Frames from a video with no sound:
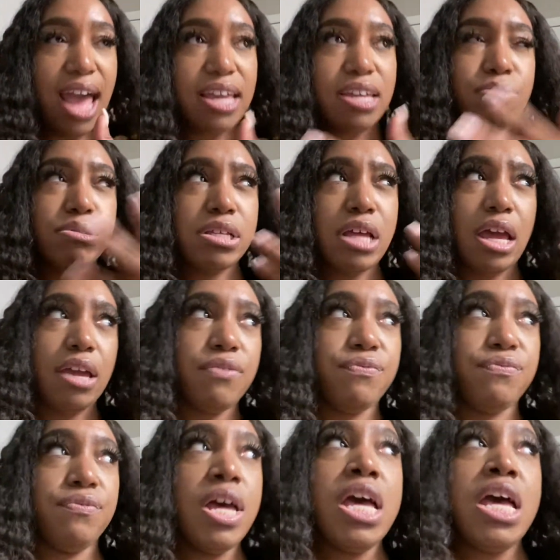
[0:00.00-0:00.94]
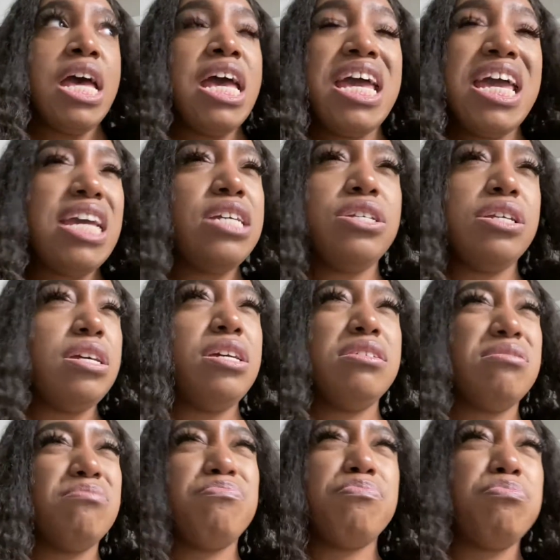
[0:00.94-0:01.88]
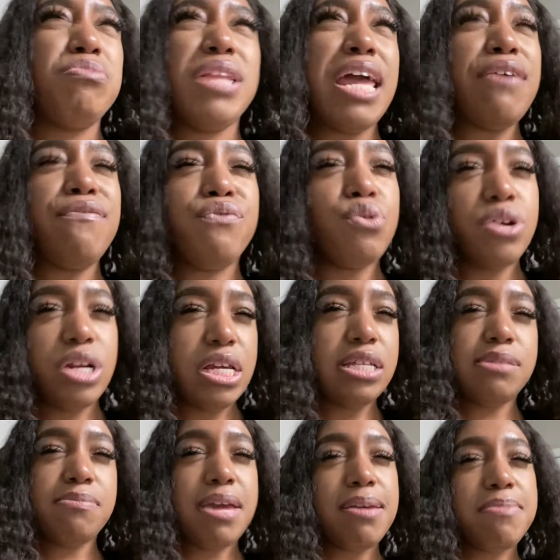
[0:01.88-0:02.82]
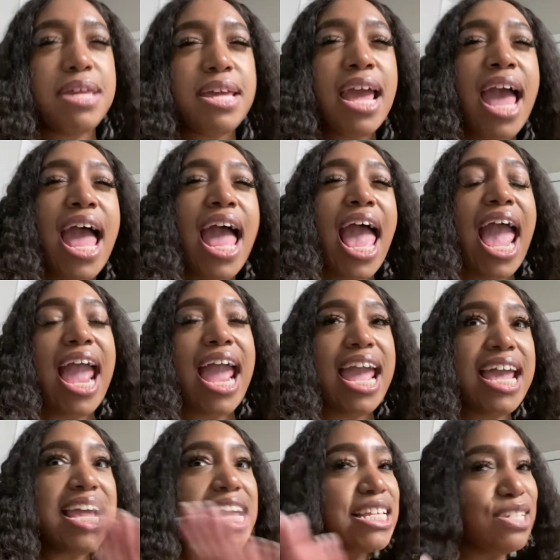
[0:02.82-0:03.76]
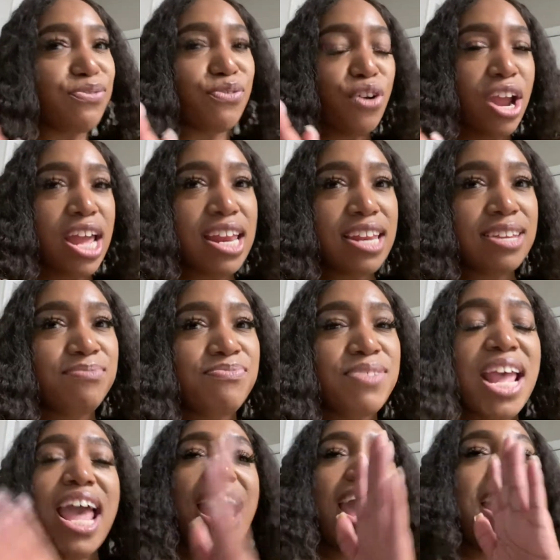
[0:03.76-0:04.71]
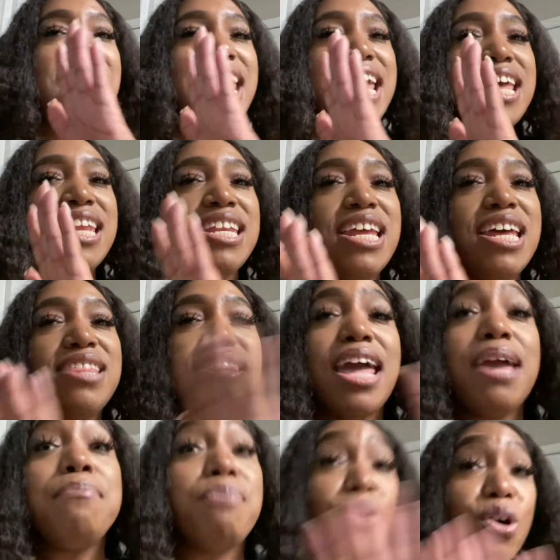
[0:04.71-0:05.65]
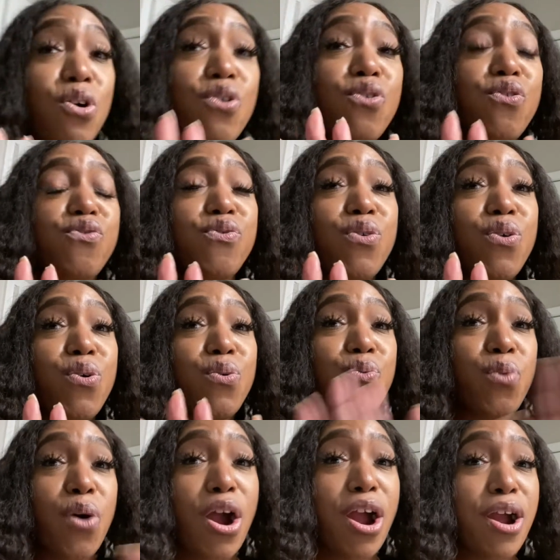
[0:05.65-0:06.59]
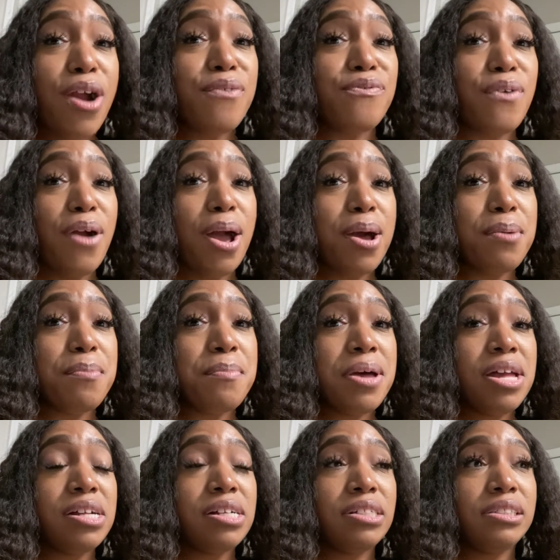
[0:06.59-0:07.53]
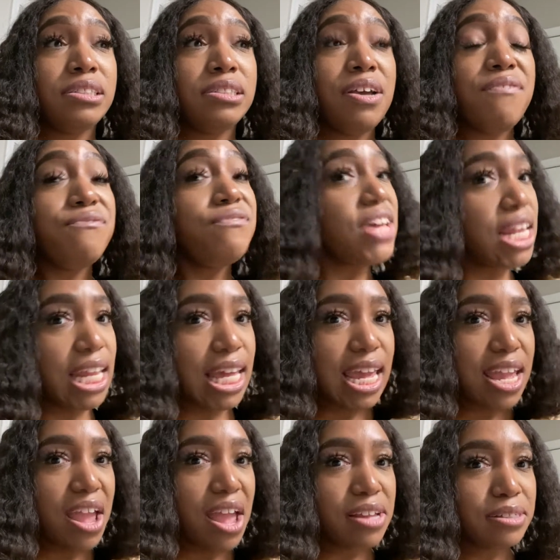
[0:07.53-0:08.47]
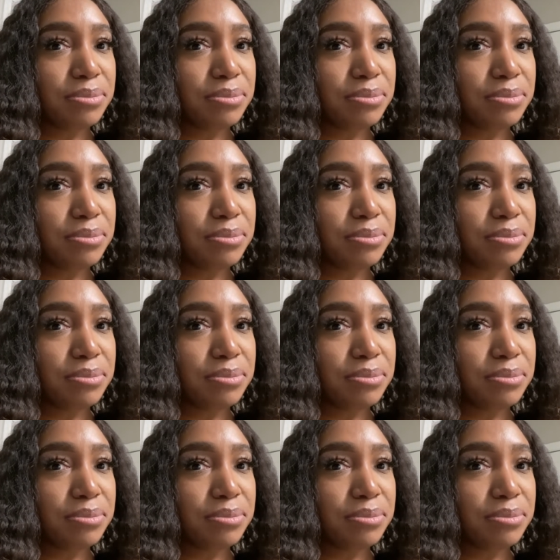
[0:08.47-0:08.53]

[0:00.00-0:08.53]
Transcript: He was like he, he's late 40s maybe, and his friend. And they both were from Philly.